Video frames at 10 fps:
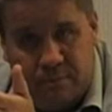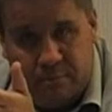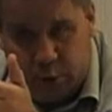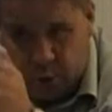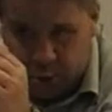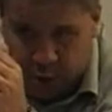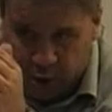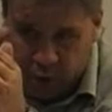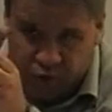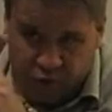Because they're
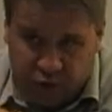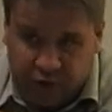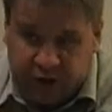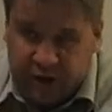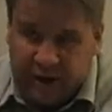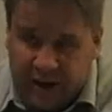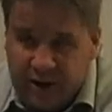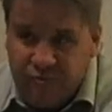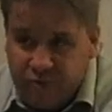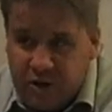not rooted in
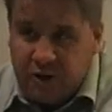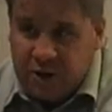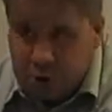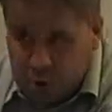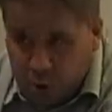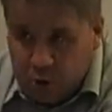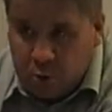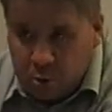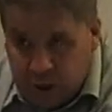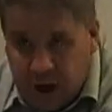any real
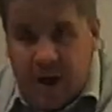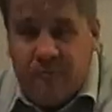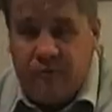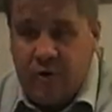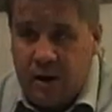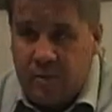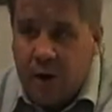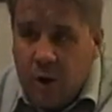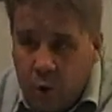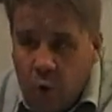historical time
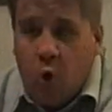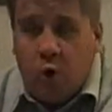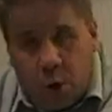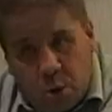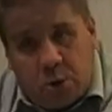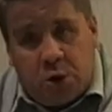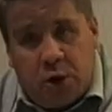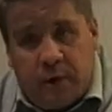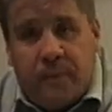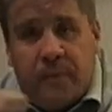frame or culture.